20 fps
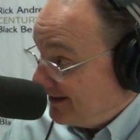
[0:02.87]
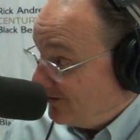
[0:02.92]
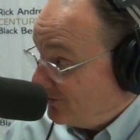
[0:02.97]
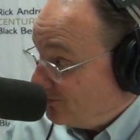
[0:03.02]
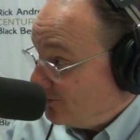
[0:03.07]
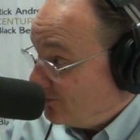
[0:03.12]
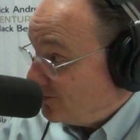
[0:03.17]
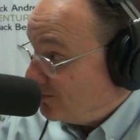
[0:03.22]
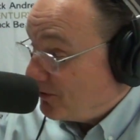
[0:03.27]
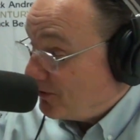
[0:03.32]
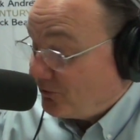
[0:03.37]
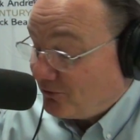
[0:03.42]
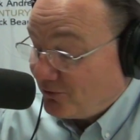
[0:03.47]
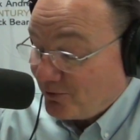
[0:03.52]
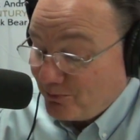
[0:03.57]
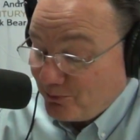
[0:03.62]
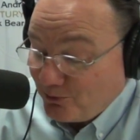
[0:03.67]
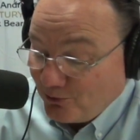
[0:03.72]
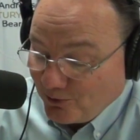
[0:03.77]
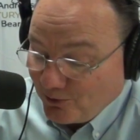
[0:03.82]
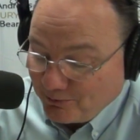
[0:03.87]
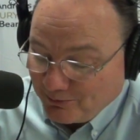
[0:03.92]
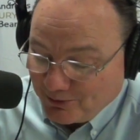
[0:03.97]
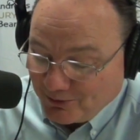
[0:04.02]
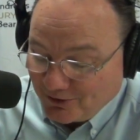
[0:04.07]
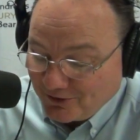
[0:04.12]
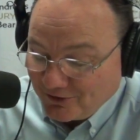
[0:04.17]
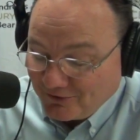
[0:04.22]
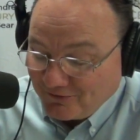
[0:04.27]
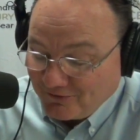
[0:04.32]
to the most important part
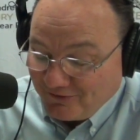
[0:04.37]
of